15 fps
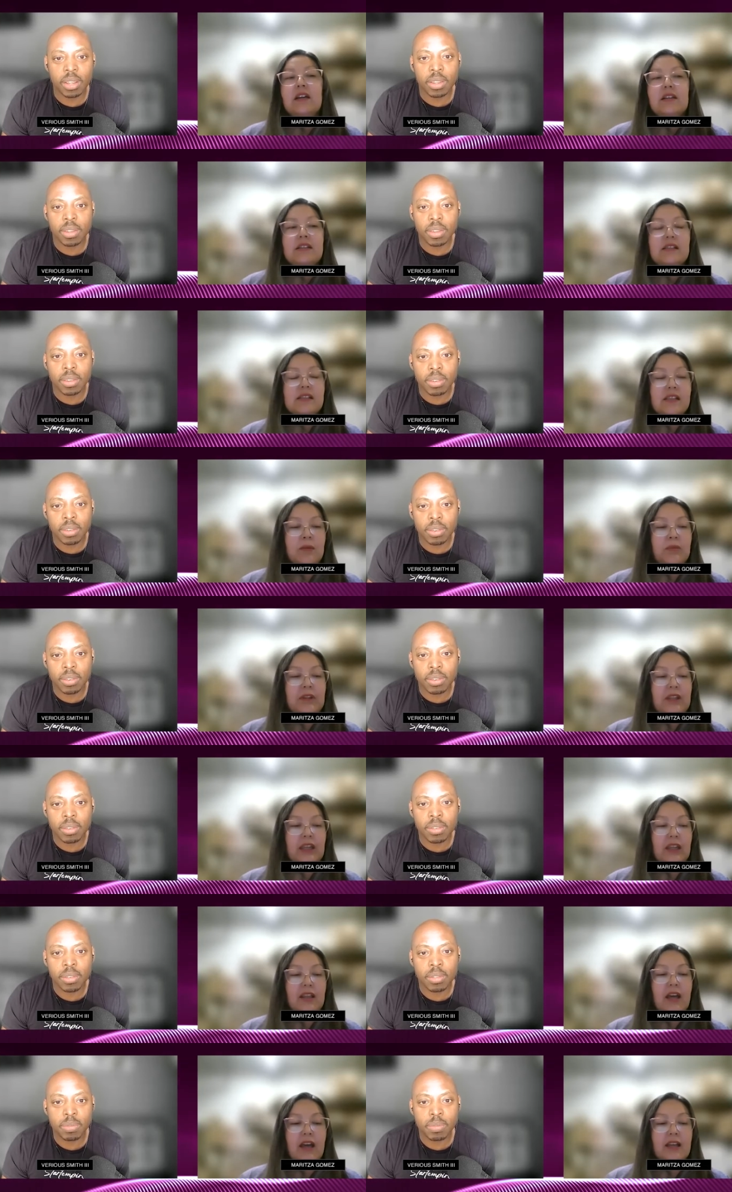
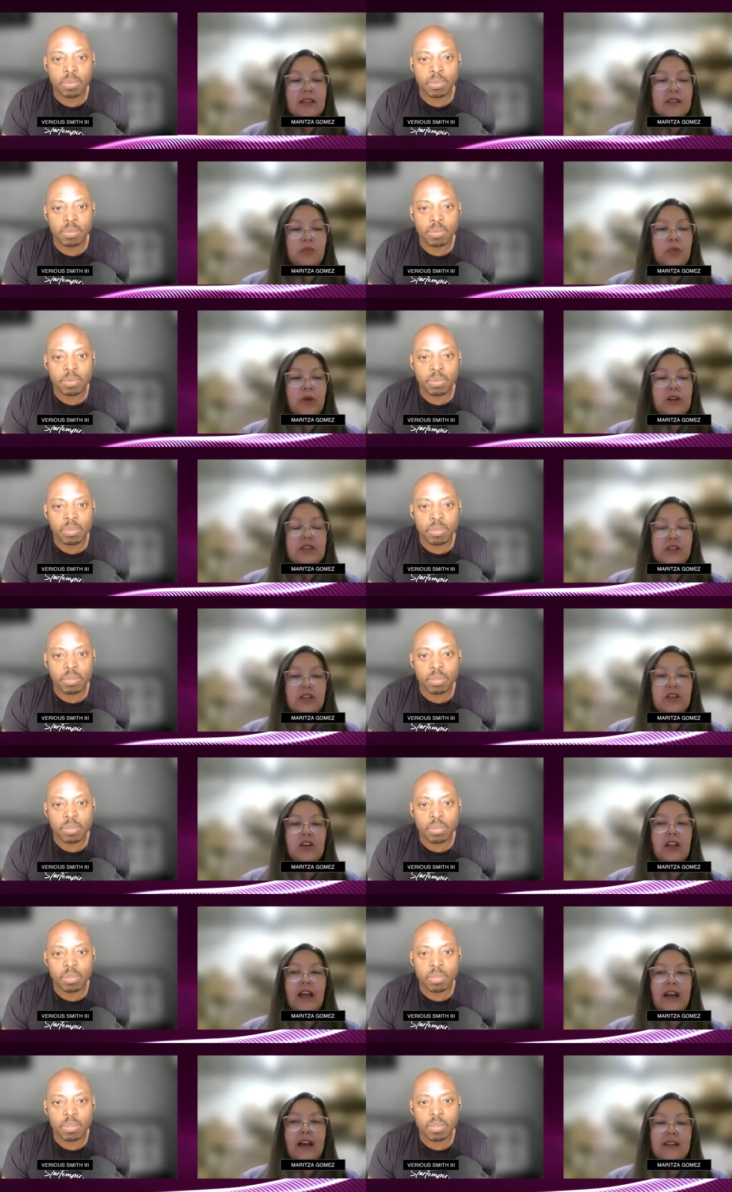Speaker 1: something that's
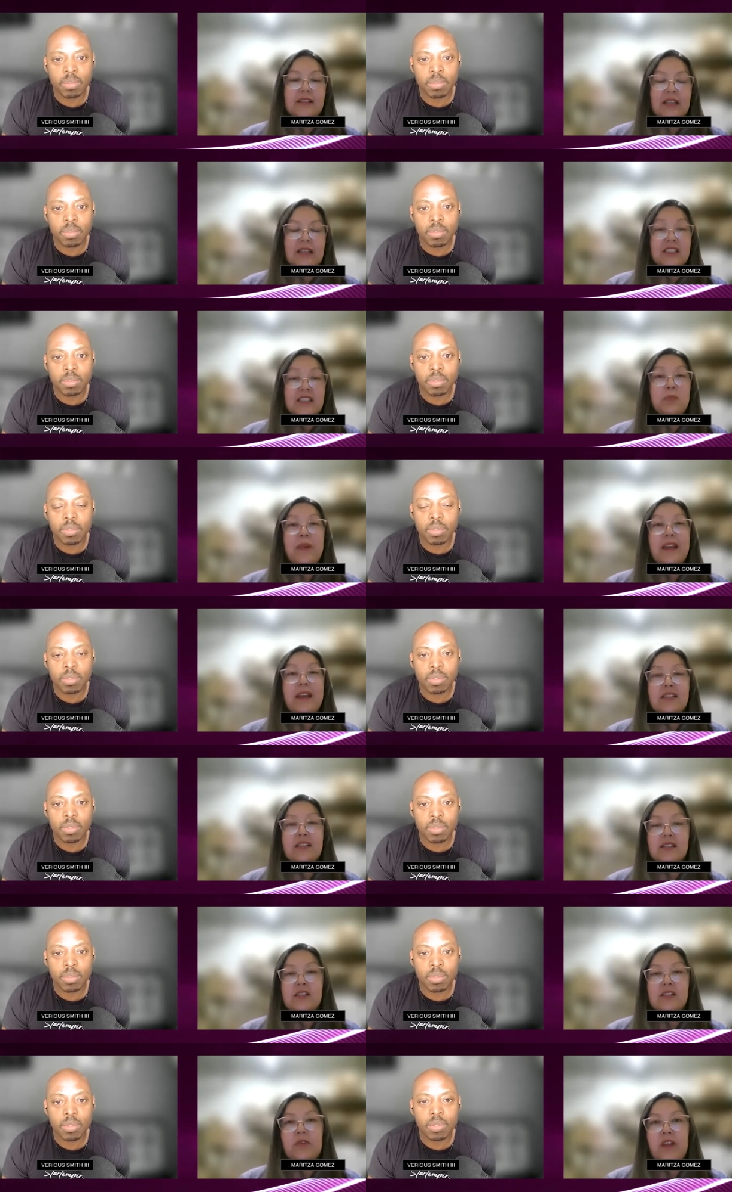personalized, that
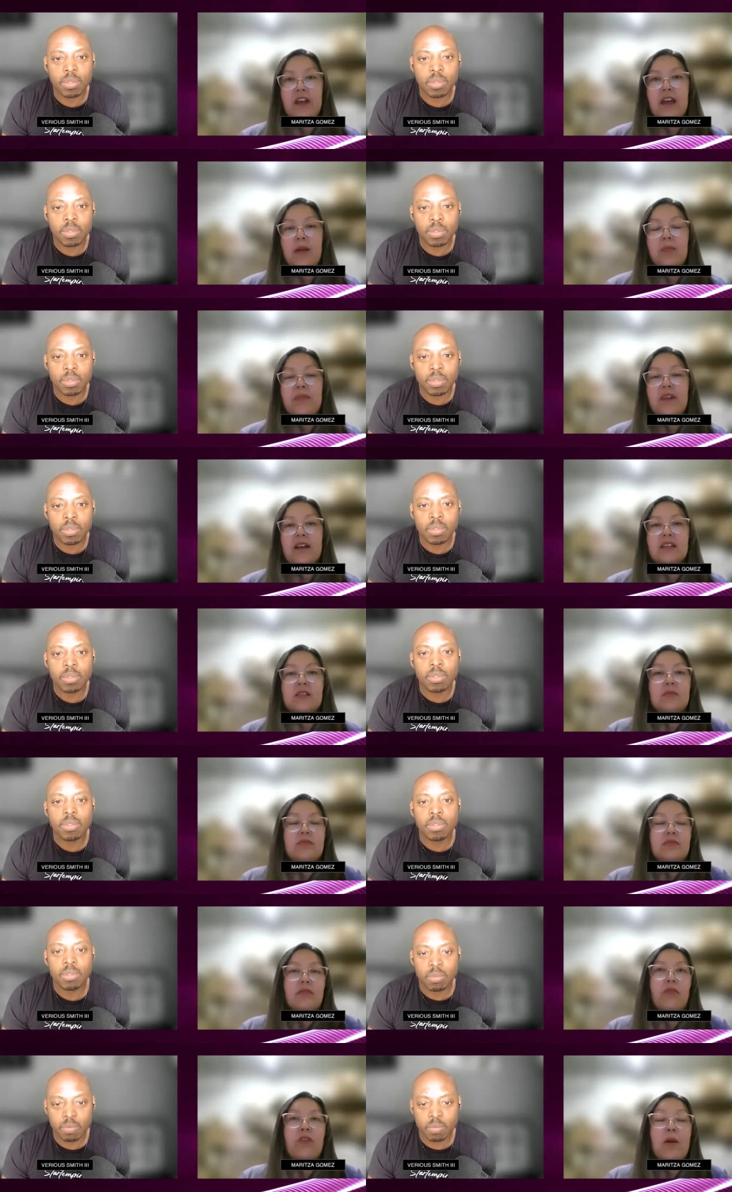speaks to them, that's
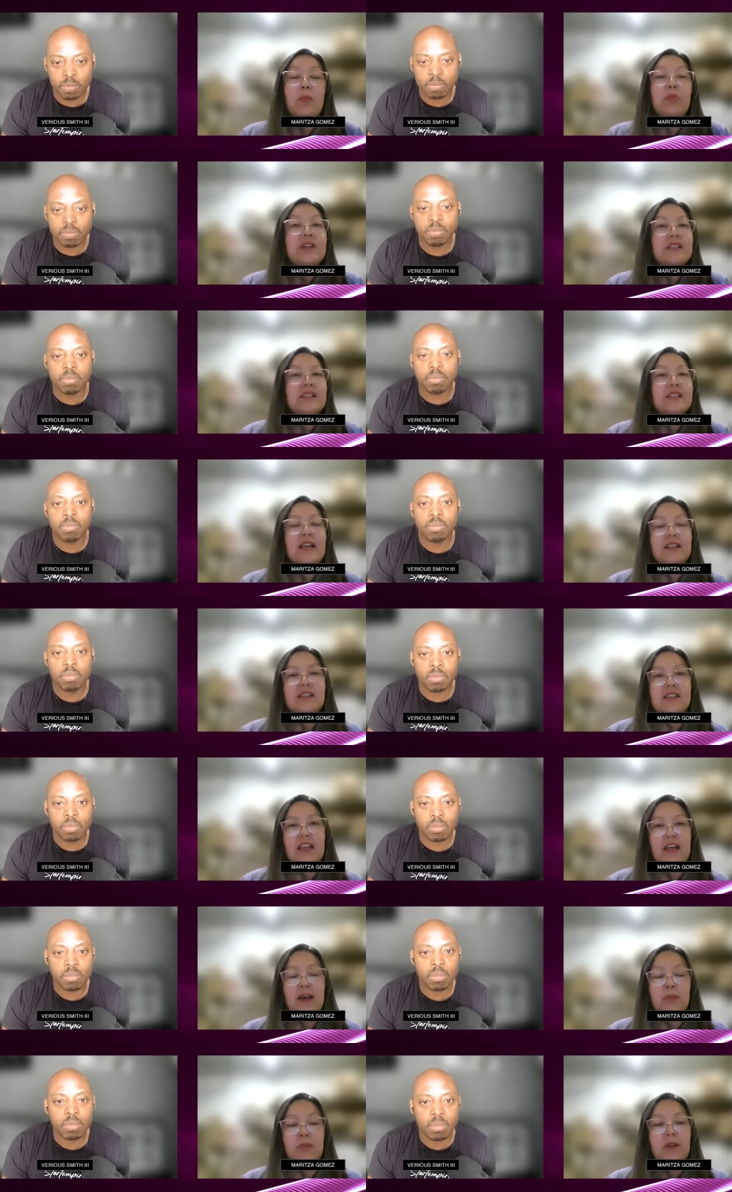represents mm-hmm.
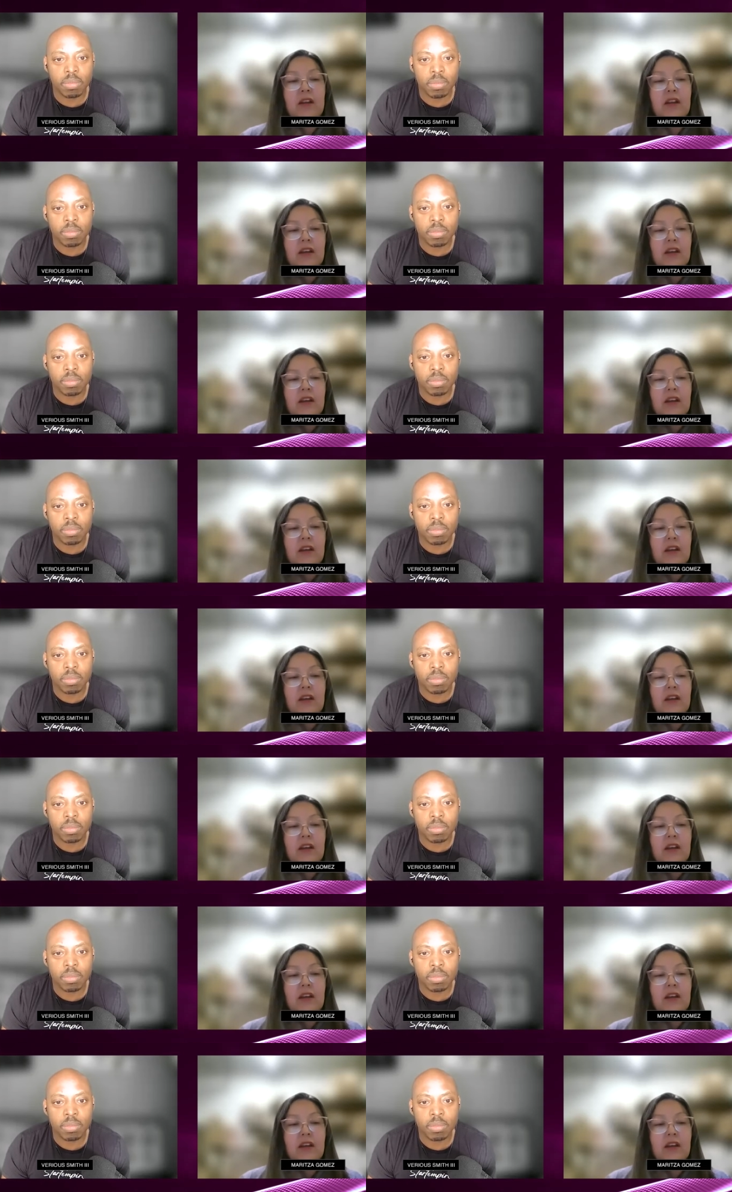them